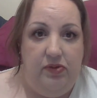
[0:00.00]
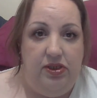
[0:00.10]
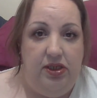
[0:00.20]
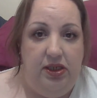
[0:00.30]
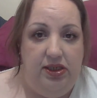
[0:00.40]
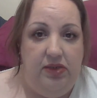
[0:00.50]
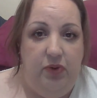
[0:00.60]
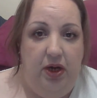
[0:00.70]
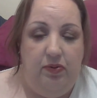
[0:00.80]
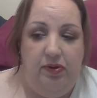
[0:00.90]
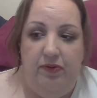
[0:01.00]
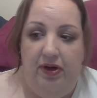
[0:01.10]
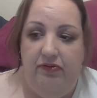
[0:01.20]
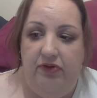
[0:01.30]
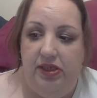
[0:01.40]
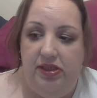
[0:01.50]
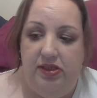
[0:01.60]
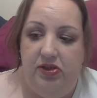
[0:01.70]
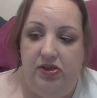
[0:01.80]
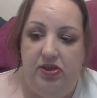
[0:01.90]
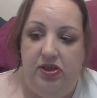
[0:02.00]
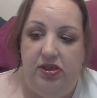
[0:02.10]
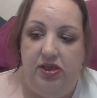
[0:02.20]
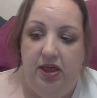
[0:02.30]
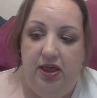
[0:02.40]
did work with my face. It doesn't